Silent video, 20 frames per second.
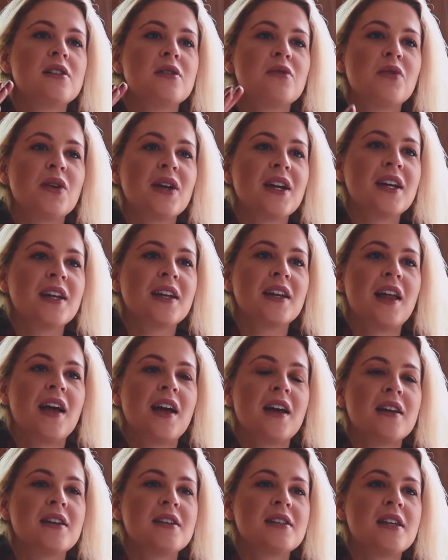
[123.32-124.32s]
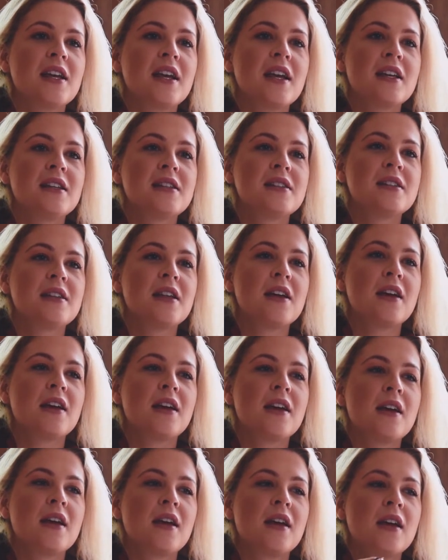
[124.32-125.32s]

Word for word: to realise is that